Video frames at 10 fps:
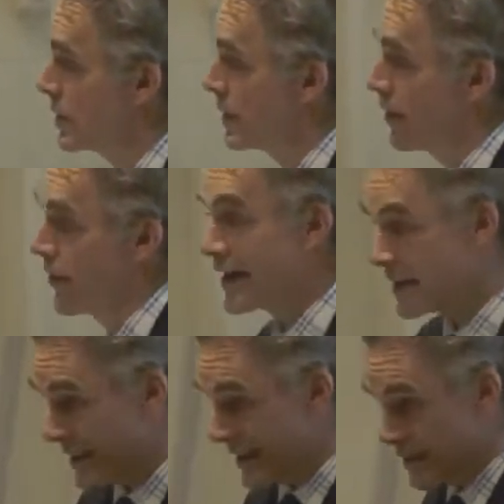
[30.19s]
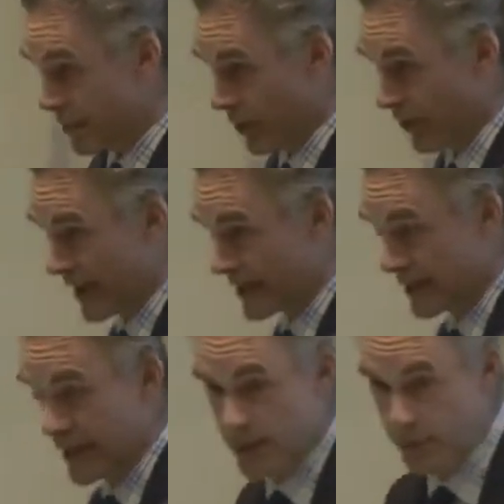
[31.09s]
Now that's dismal. That's a
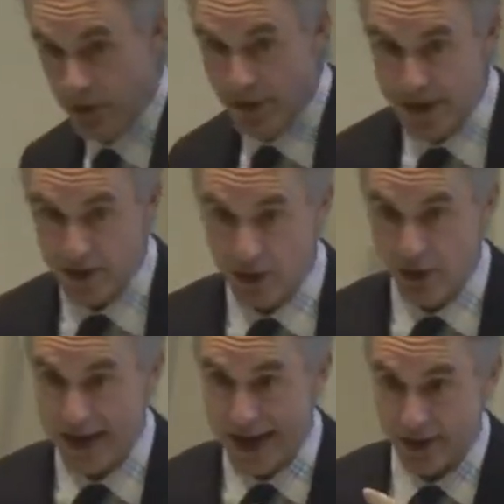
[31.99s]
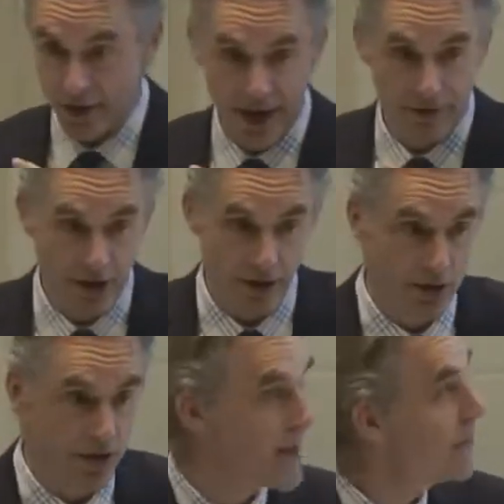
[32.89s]
dismal thing to look at. You have to
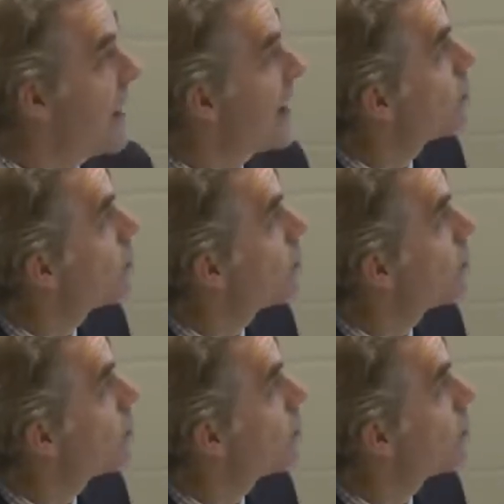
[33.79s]
understand that.